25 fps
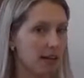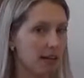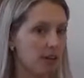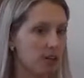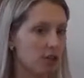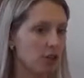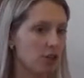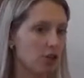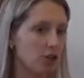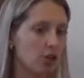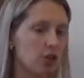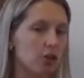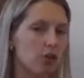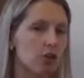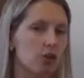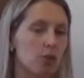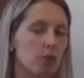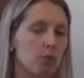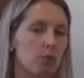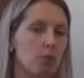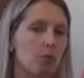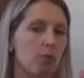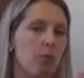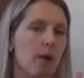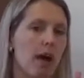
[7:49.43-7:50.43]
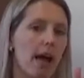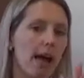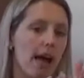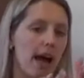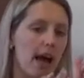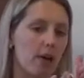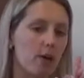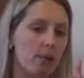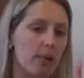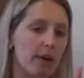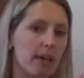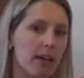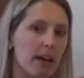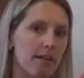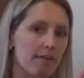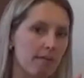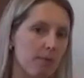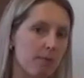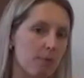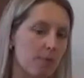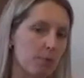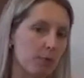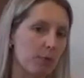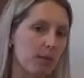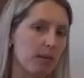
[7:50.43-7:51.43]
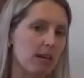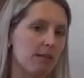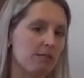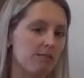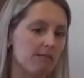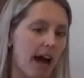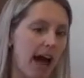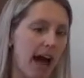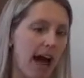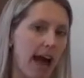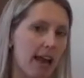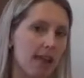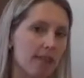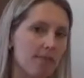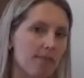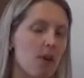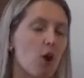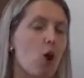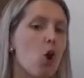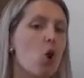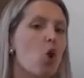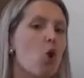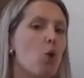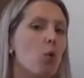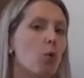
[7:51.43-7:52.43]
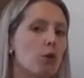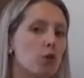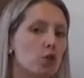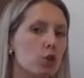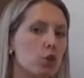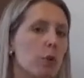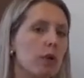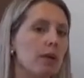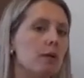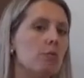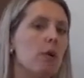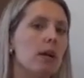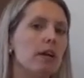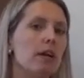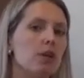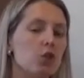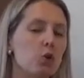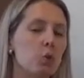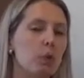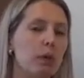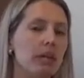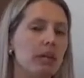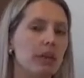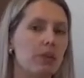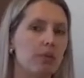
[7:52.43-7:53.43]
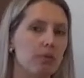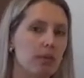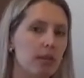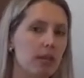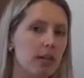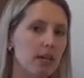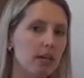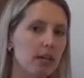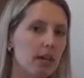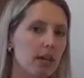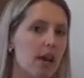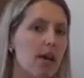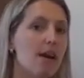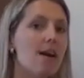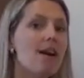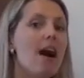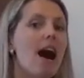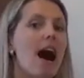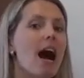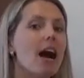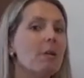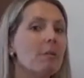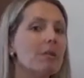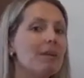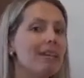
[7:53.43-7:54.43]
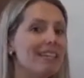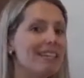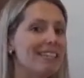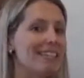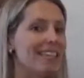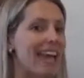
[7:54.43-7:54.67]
integer? So how do I get from three to five or twenty-one to twenty-three? I would need